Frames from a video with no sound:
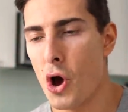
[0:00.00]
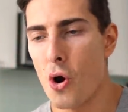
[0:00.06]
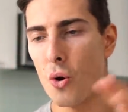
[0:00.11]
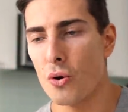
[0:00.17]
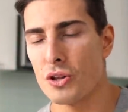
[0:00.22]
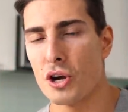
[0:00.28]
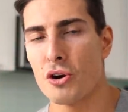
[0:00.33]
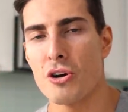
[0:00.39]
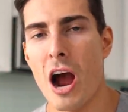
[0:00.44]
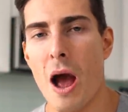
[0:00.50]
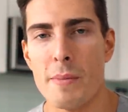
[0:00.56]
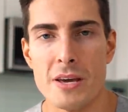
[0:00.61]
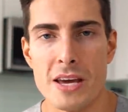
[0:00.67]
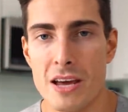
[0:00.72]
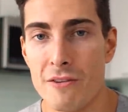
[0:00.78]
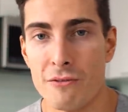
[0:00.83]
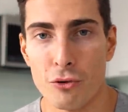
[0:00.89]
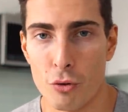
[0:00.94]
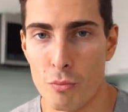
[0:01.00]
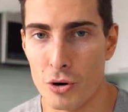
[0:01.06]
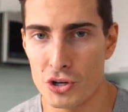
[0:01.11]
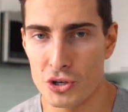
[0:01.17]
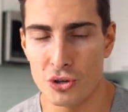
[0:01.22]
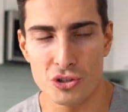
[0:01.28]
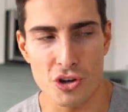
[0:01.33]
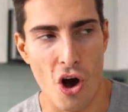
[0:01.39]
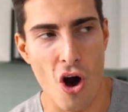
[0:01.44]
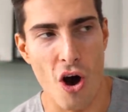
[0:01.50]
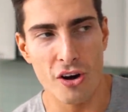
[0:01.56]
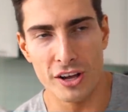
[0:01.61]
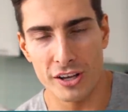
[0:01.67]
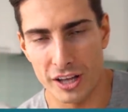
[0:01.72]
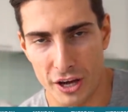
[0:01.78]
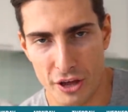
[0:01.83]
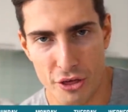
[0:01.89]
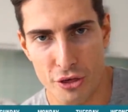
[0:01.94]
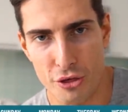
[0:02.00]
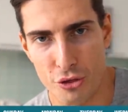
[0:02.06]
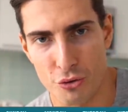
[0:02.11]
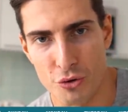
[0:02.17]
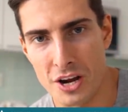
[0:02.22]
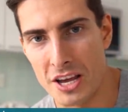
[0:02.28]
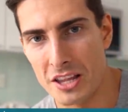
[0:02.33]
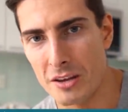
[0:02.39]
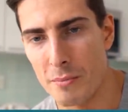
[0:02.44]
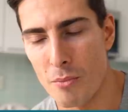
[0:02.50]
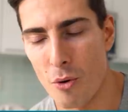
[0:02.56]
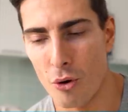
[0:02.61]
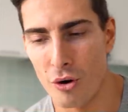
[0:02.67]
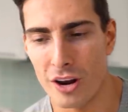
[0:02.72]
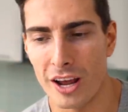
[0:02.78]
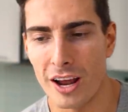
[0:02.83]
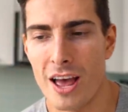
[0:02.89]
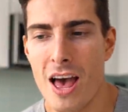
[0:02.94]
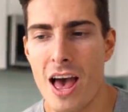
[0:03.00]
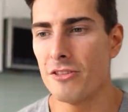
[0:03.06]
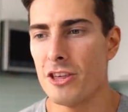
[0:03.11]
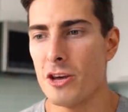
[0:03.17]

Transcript: or the crappy infomercials on at like 3 in the morning.